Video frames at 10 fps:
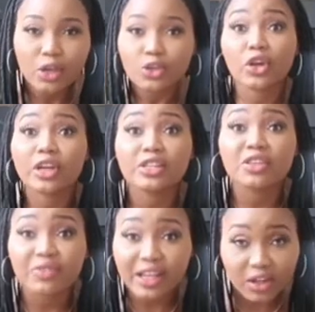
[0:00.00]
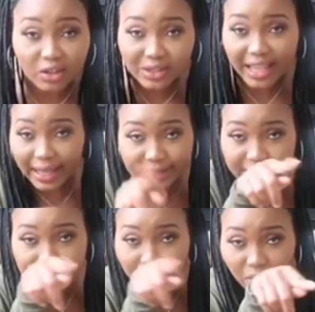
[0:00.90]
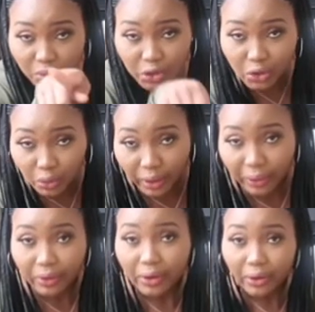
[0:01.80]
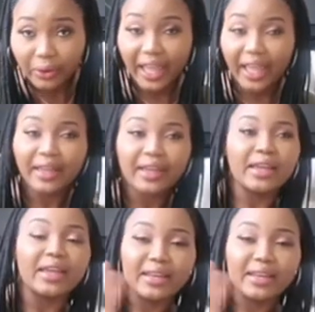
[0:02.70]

You don't need to invite all those aunties that don't wish you well, okay?